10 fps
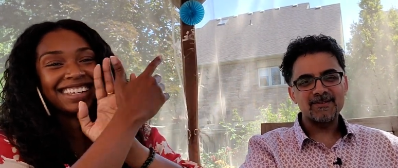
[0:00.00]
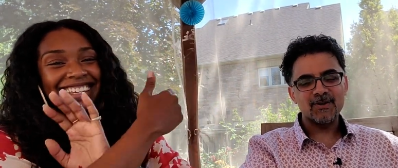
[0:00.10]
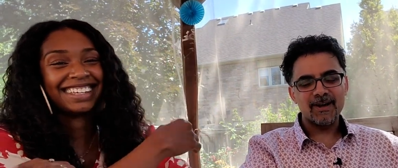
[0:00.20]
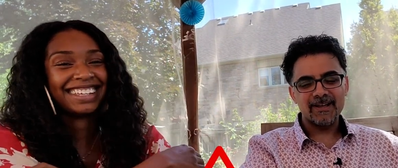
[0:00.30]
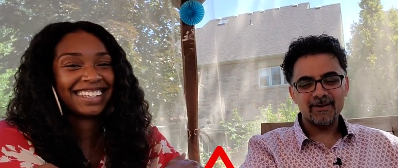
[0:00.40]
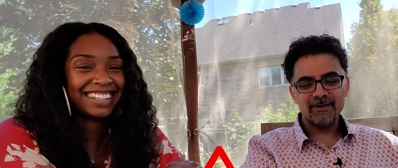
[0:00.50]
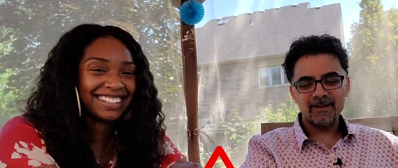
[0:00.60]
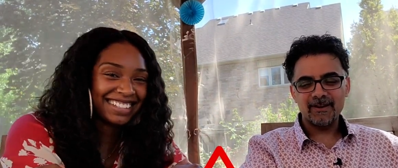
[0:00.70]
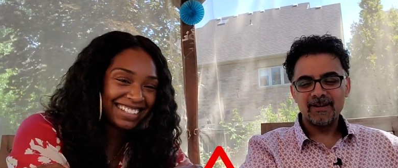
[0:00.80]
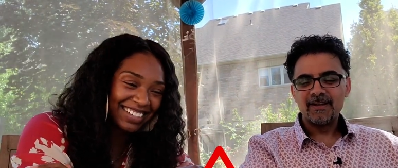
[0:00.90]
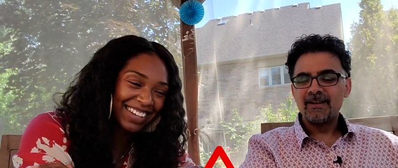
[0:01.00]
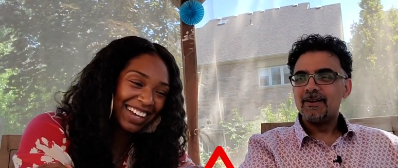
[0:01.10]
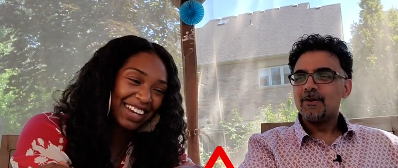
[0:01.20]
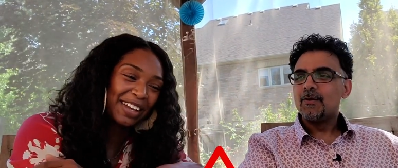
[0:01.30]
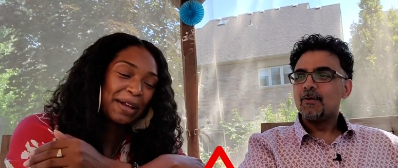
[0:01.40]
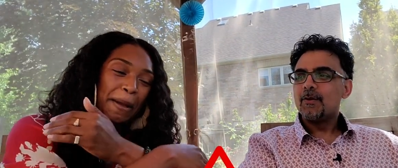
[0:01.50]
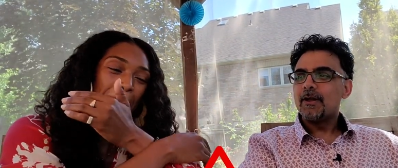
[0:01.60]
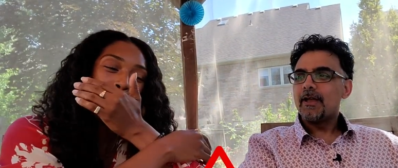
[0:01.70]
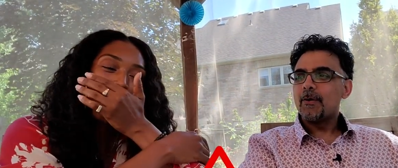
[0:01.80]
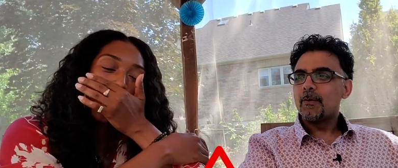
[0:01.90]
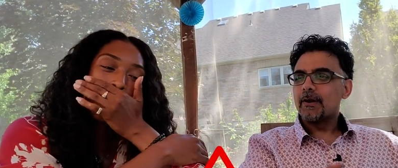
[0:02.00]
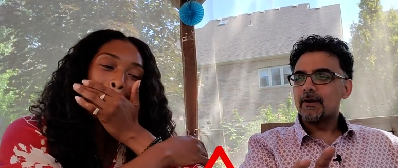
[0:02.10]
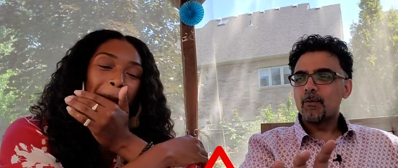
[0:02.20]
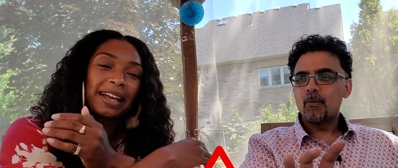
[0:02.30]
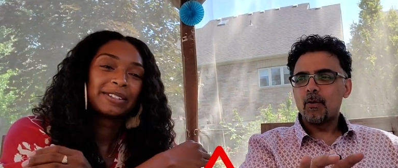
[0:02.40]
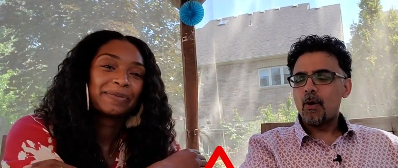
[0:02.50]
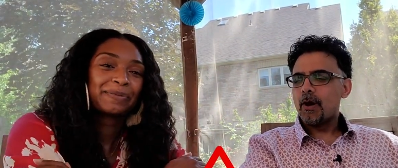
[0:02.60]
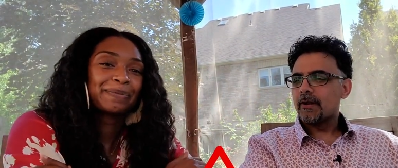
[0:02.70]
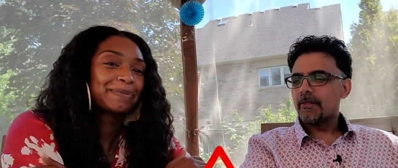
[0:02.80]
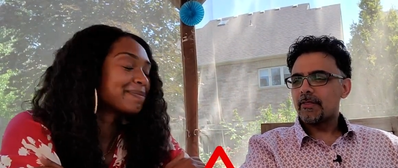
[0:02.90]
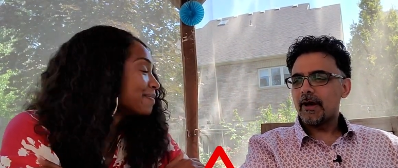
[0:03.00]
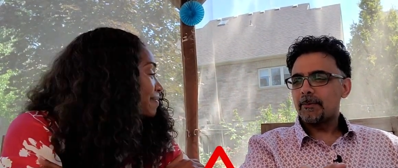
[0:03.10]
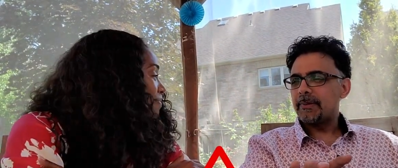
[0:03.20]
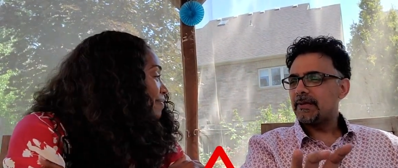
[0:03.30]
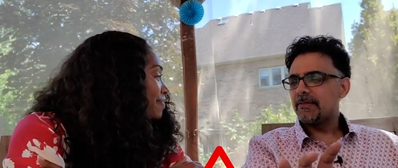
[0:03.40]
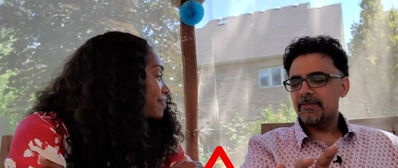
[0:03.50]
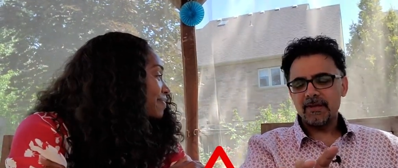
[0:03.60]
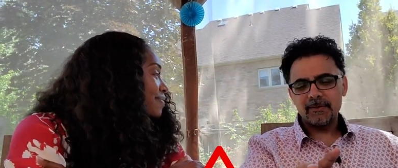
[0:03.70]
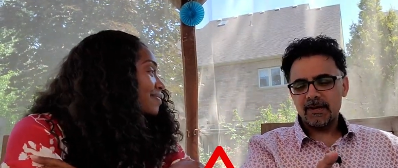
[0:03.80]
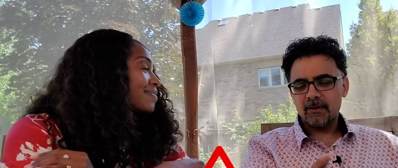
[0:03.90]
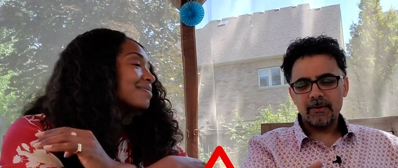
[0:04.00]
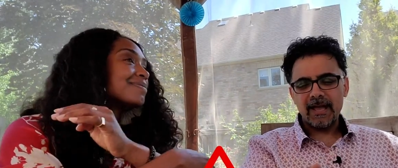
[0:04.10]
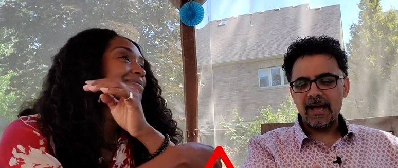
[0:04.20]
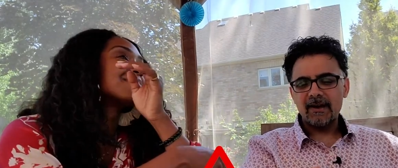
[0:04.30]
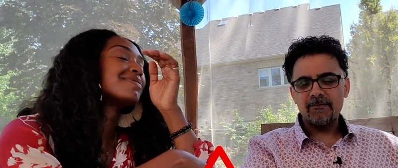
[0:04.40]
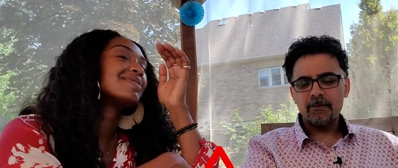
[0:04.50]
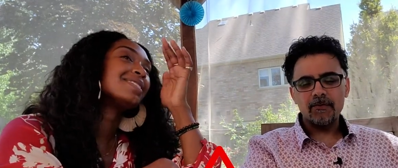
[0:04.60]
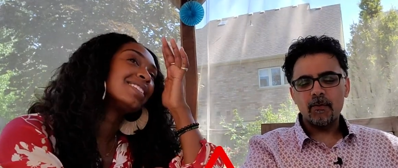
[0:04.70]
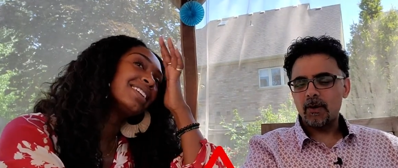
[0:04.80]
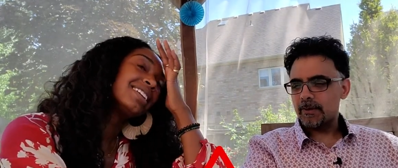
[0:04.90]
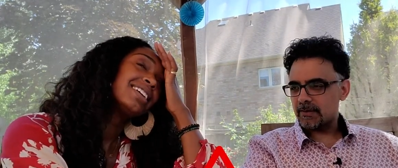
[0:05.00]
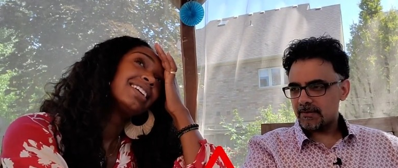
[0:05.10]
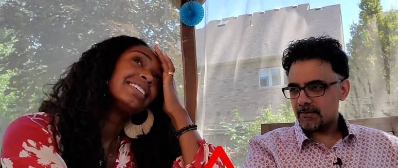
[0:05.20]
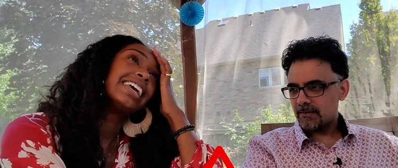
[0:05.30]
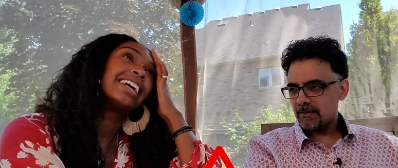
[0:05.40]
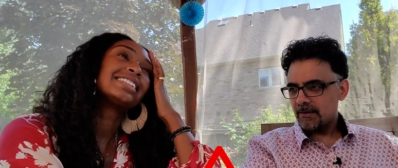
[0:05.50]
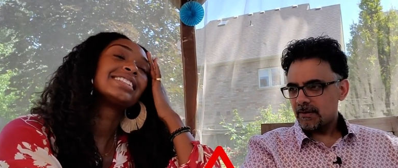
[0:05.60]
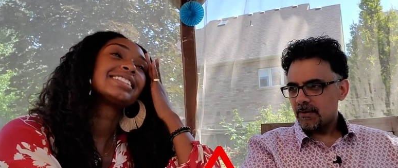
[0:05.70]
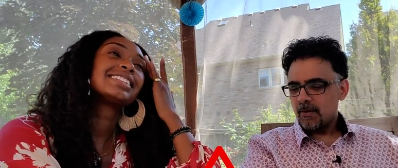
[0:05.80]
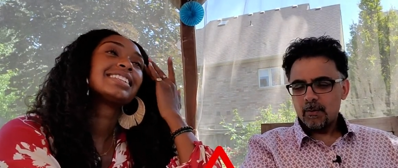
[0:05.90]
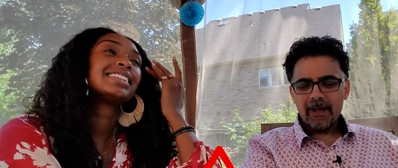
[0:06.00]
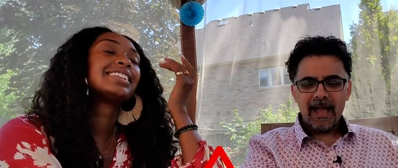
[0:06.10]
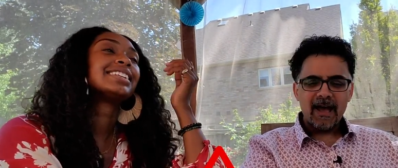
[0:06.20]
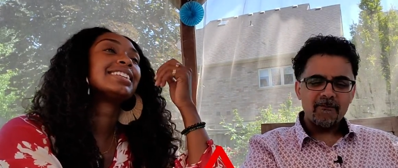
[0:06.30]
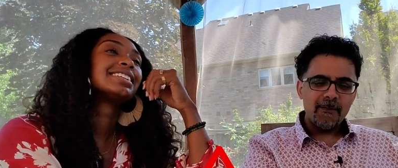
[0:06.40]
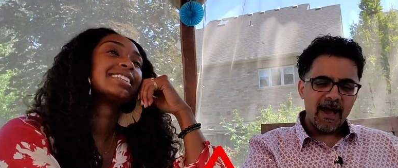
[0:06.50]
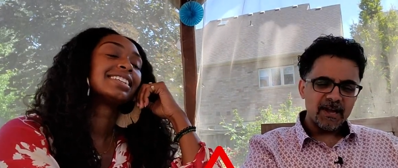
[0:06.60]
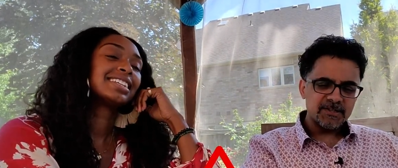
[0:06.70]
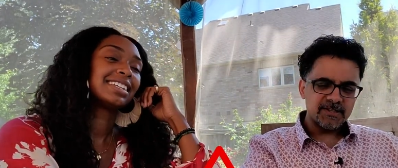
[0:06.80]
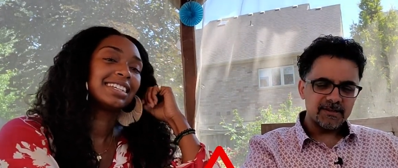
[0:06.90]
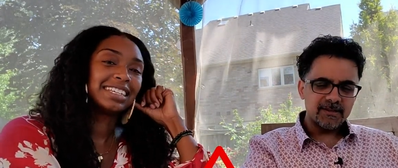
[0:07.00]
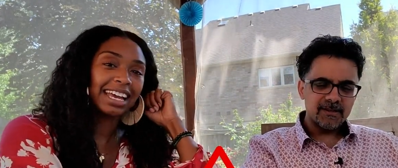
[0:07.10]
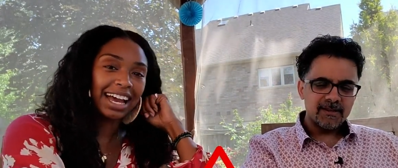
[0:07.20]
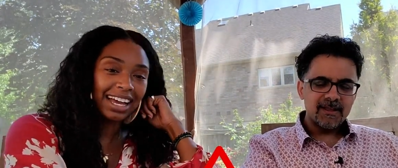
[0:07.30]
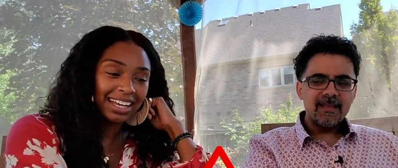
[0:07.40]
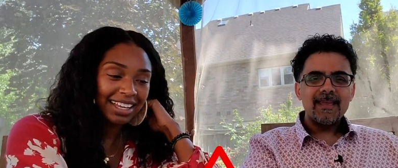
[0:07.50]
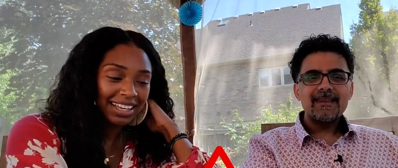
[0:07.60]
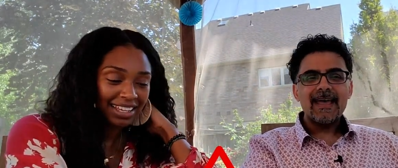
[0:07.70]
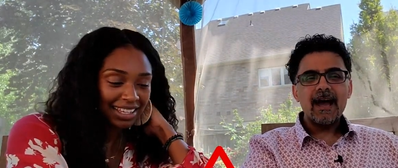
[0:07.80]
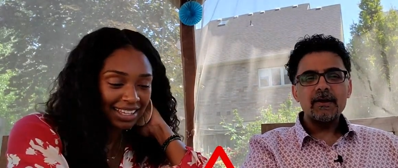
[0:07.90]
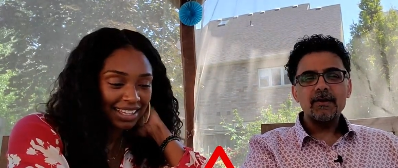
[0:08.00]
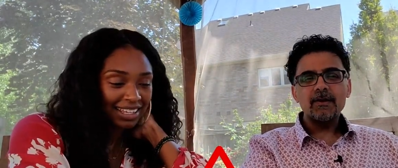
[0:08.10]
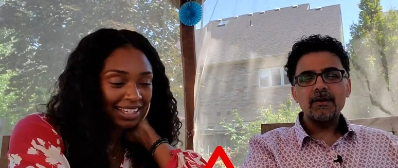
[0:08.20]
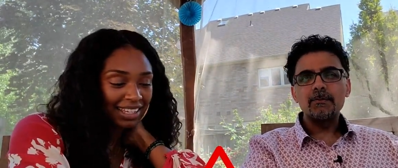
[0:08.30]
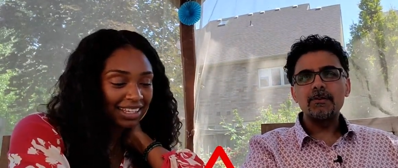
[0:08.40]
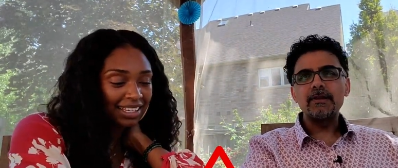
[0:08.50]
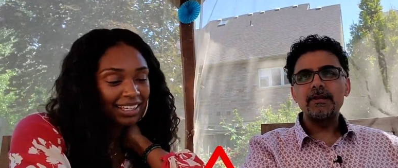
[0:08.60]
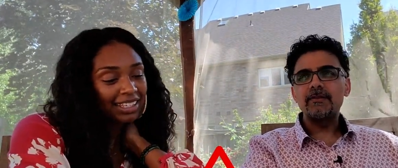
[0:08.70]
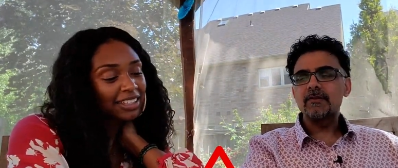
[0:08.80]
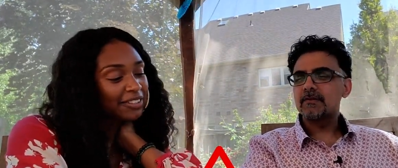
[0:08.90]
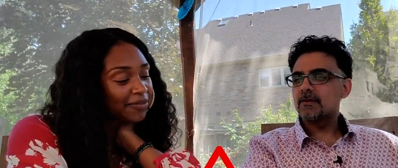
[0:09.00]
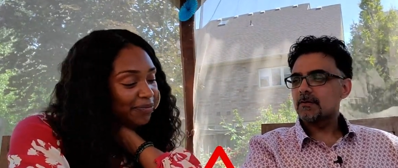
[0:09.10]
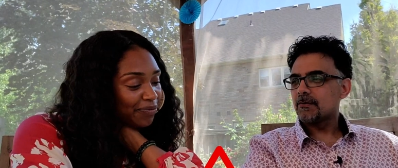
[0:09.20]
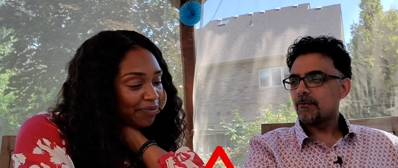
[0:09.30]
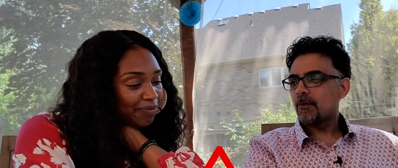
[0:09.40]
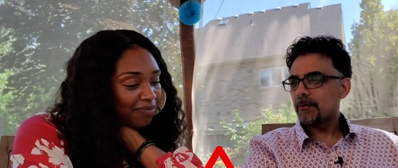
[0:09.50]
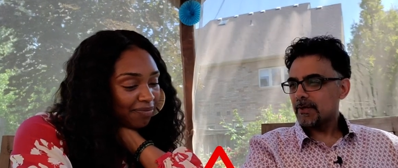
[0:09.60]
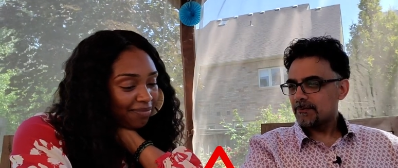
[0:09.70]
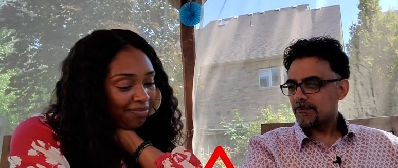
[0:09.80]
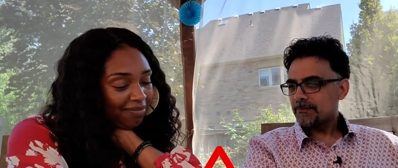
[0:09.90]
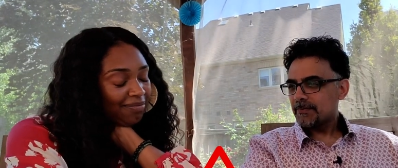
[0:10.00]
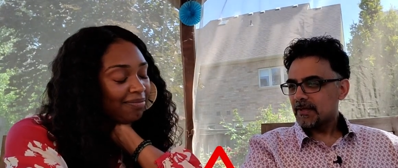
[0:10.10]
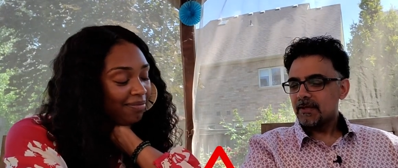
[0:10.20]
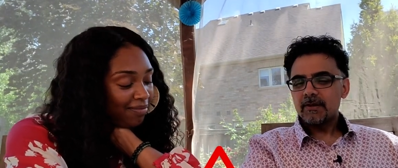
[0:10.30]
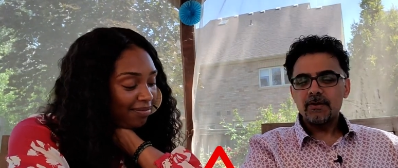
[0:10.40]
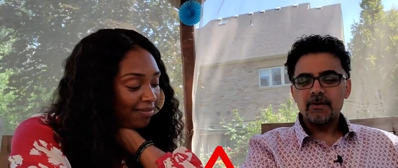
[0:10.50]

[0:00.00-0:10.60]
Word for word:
Speaker 1: triangle here okay and we're gonna go on a, a p theme here we have performance yes we have passion yeah now you're completing the circle for me Mm.